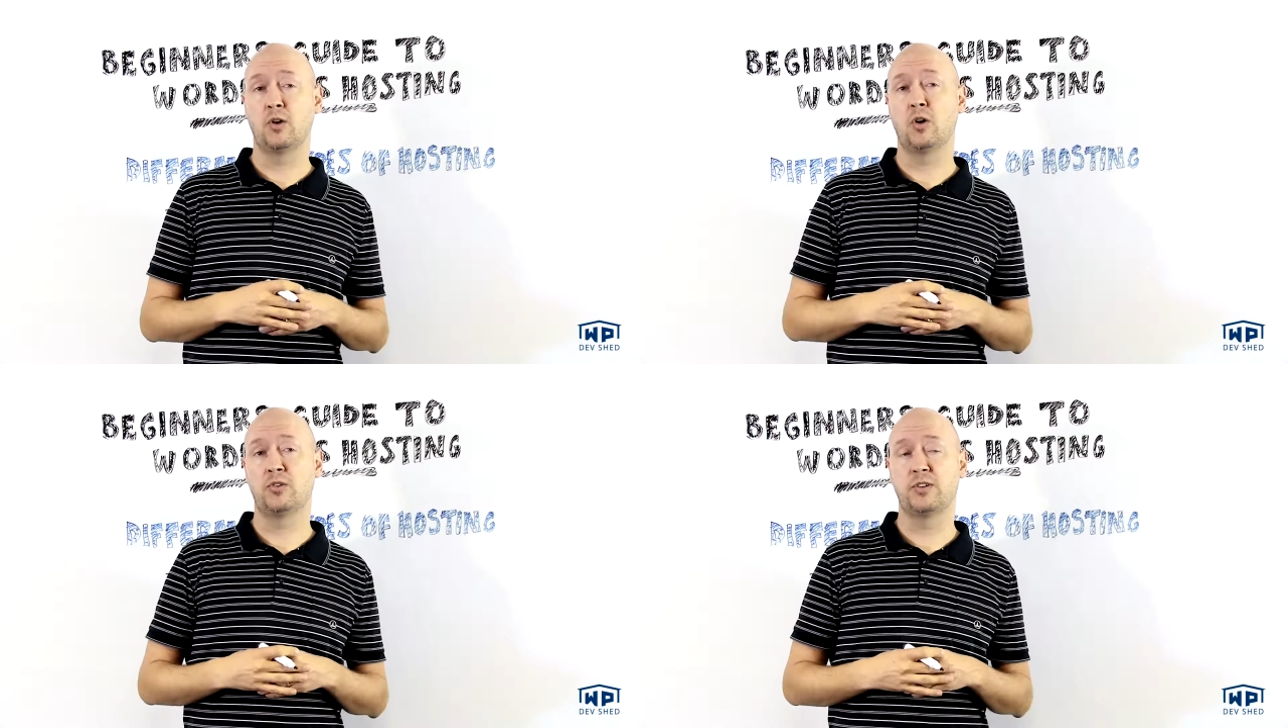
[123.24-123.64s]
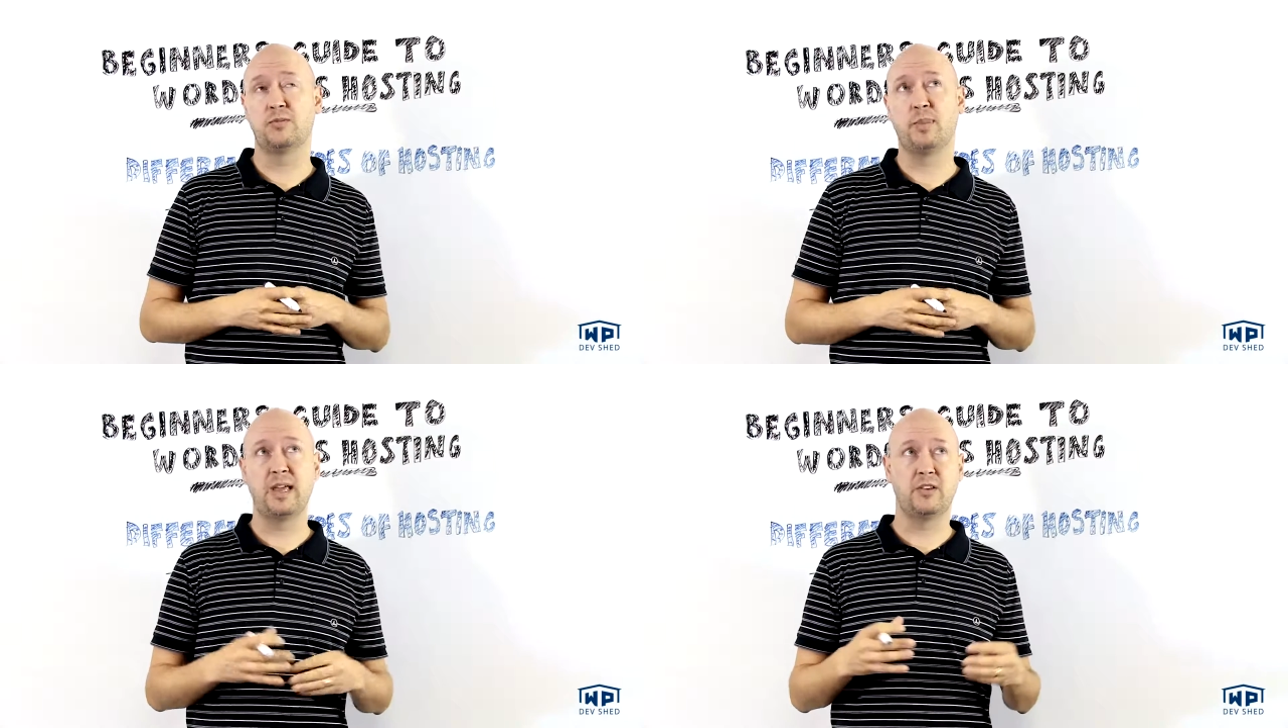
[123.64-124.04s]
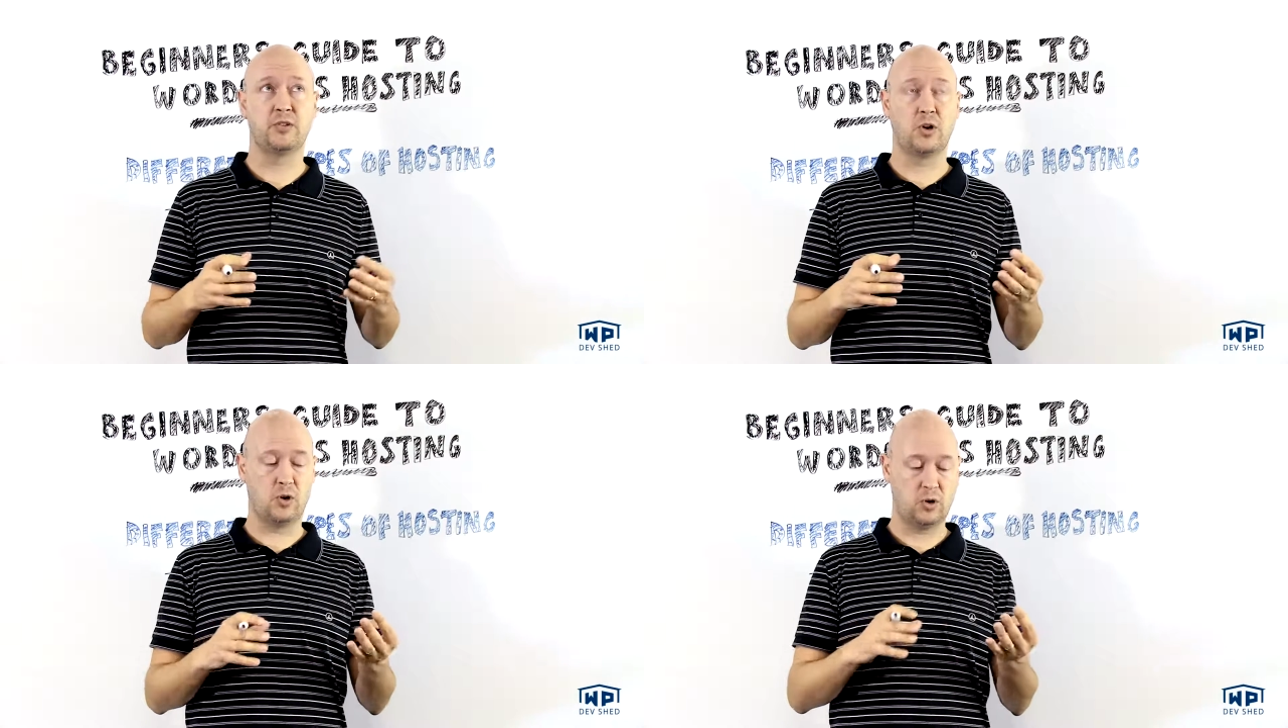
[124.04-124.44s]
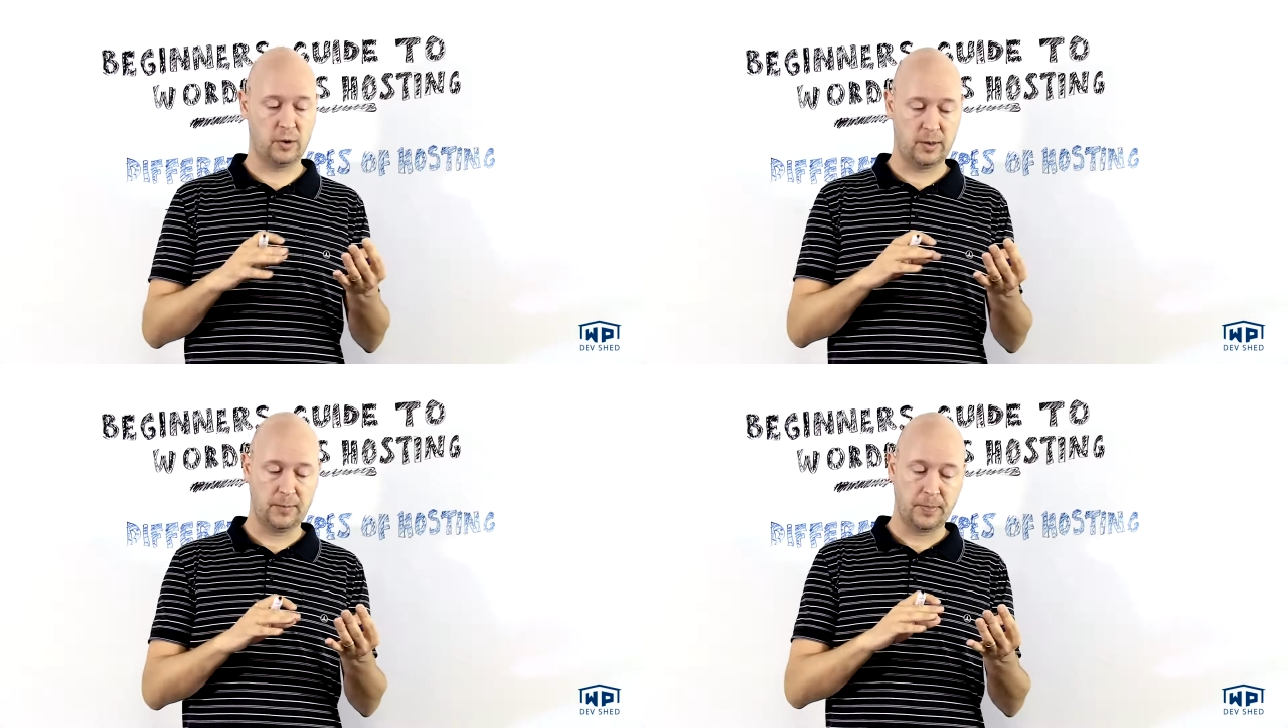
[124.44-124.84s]
the cost is based
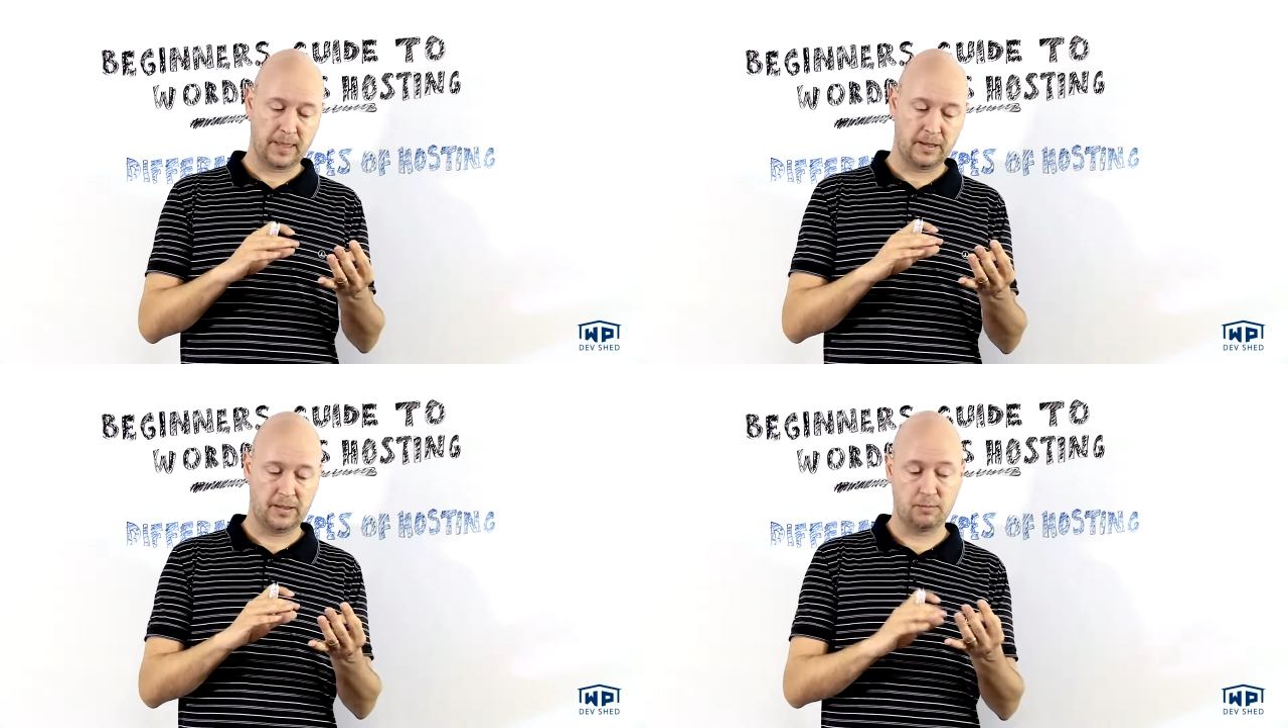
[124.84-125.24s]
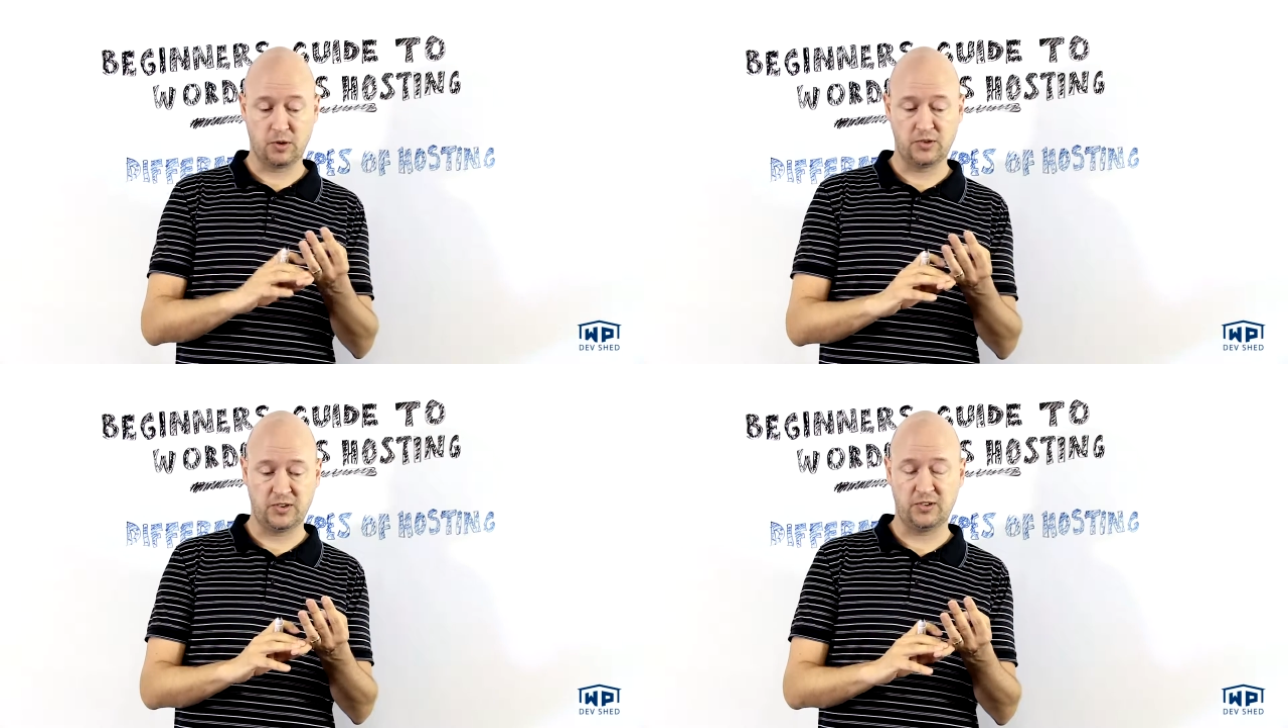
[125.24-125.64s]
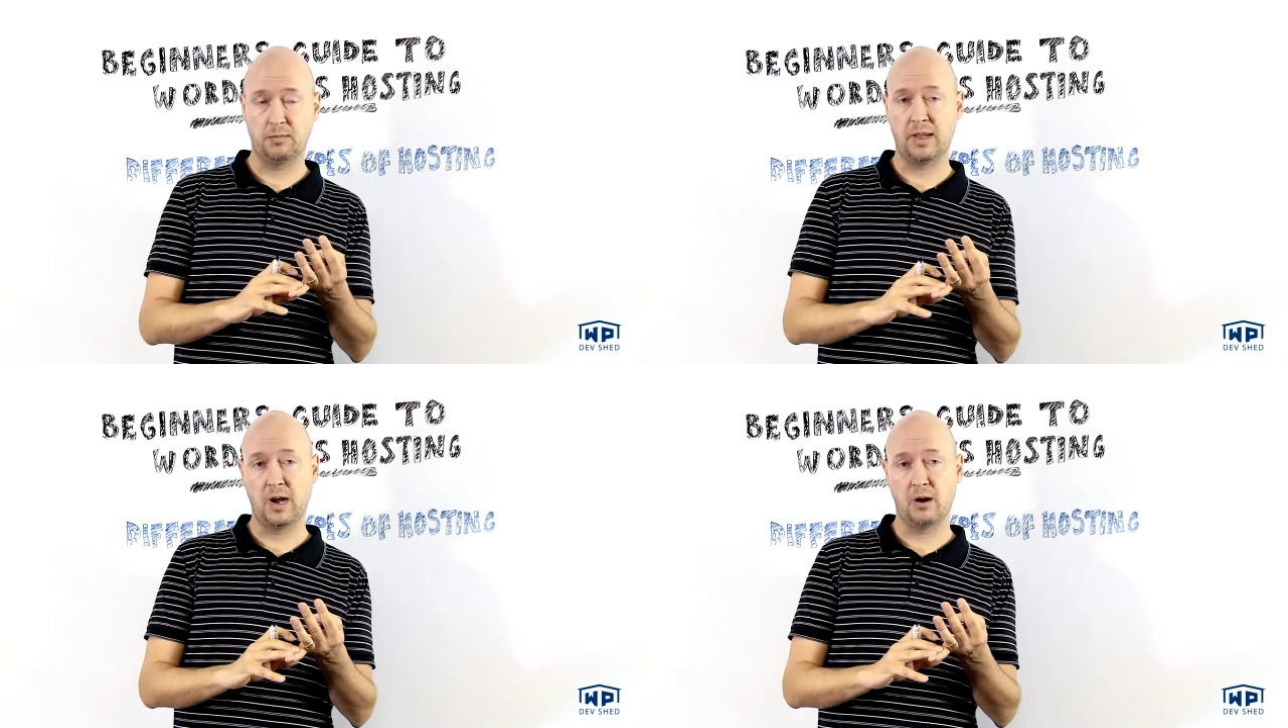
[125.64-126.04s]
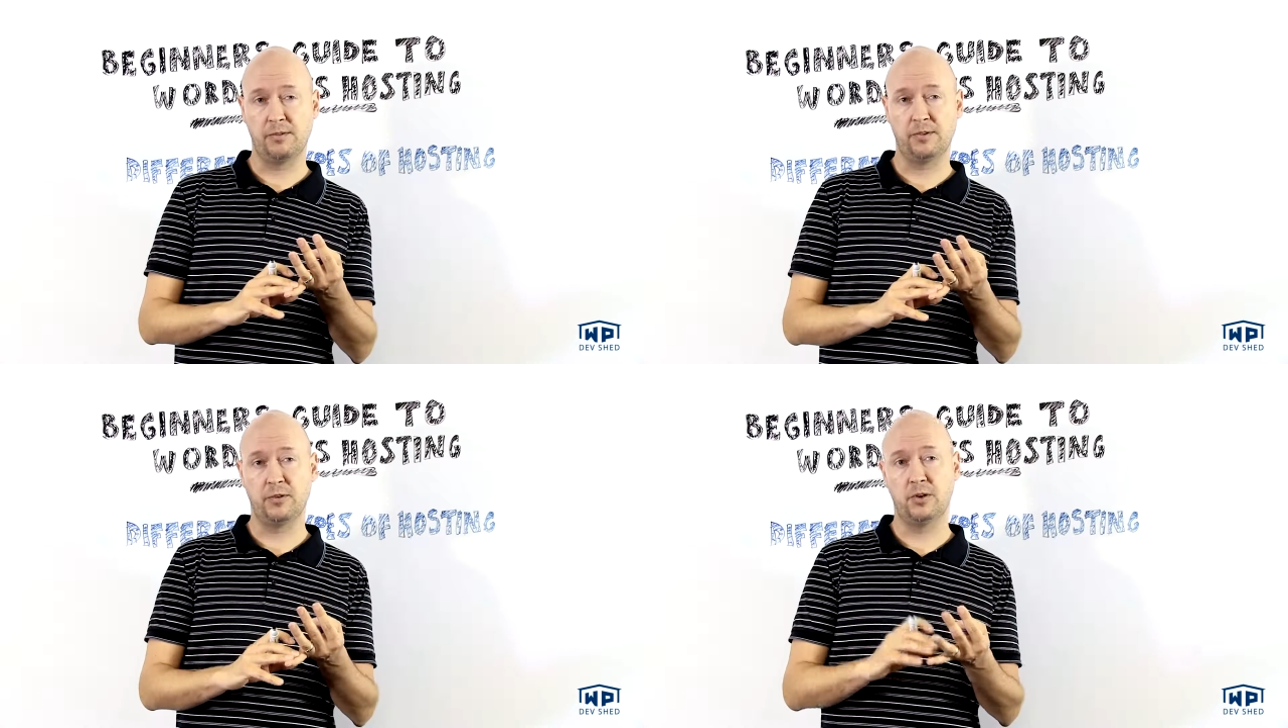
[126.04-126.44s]
on the processing power
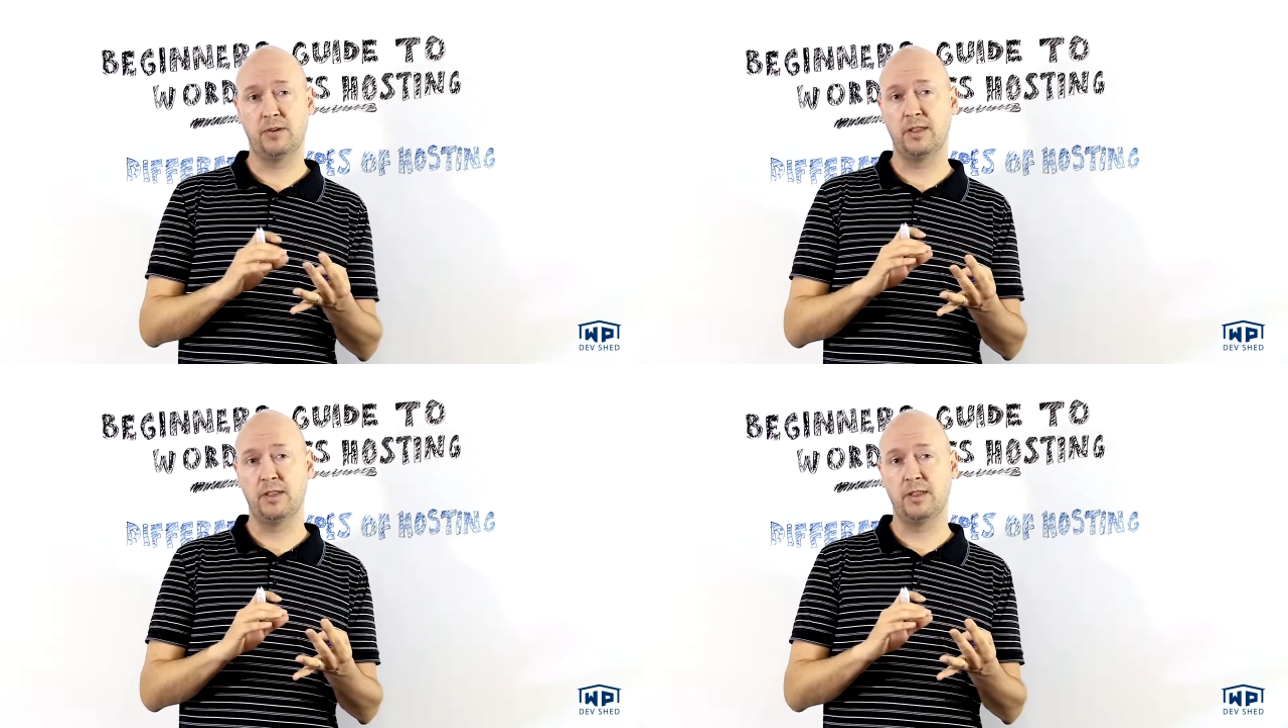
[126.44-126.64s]
of the server,